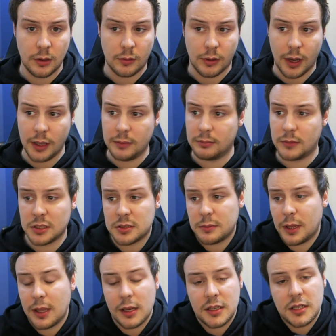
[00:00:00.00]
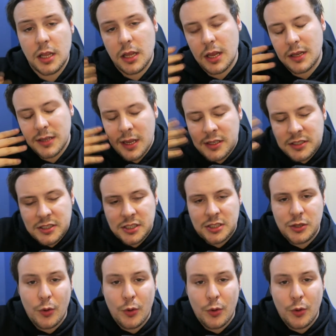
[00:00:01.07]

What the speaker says: Right? Doesn't make any... It's just